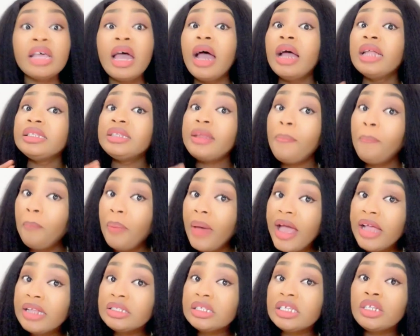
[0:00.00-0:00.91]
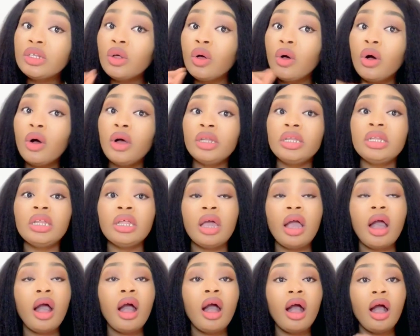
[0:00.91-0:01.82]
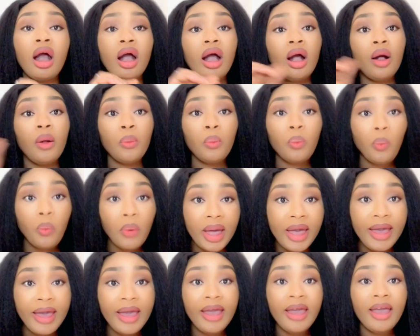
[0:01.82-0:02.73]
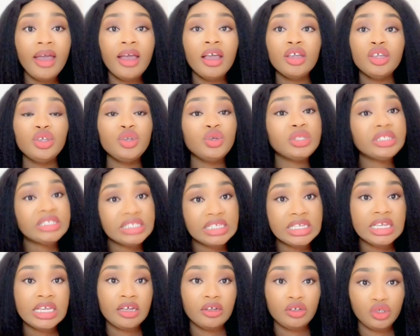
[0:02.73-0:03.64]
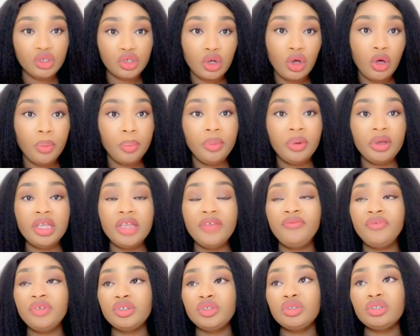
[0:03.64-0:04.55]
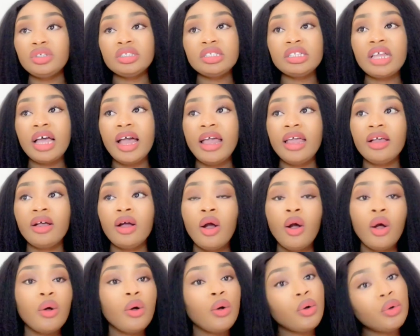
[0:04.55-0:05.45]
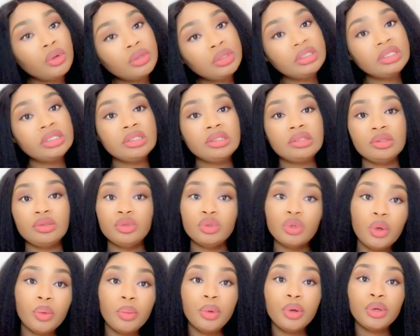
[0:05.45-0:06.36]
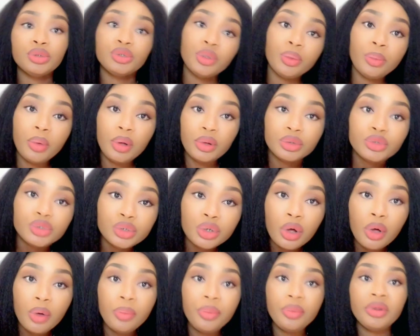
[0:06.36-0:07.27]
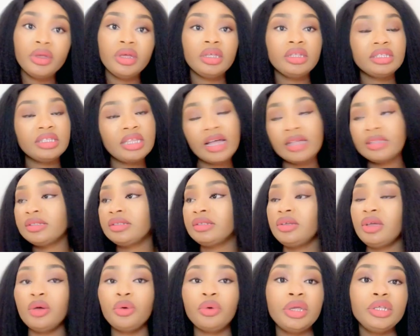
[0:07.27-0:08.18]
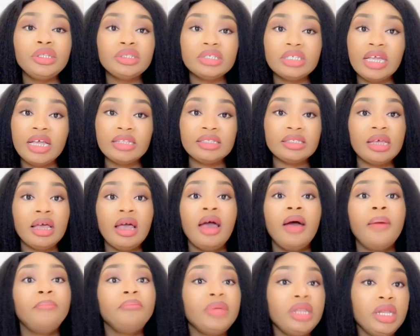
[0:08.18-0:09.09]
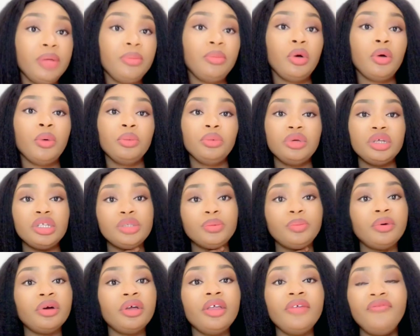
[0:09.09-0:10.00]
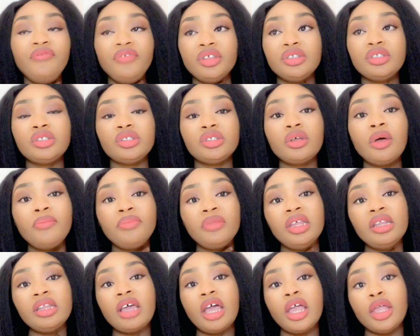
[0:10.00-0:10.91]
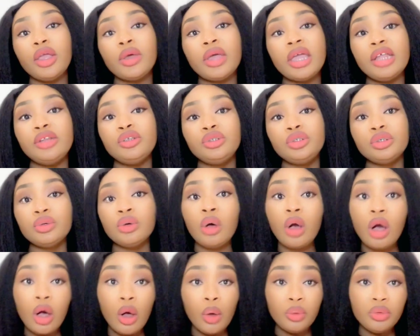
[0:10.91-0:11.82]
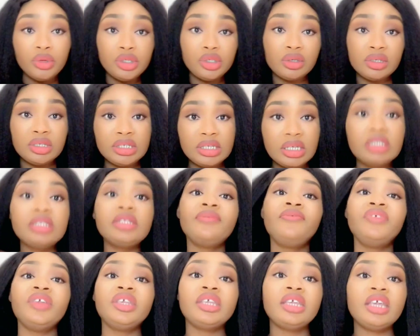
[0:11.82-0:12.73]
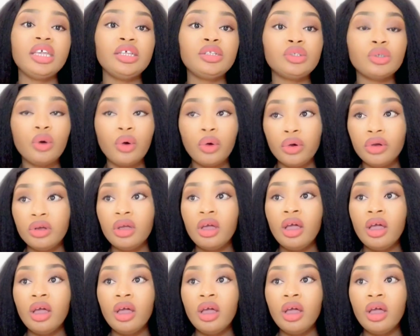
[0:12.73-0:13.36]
depending on where you see a job. But if it's just like all this normal job, that's you're going to get minimum wage. But if it's something that you can do with your certificate, or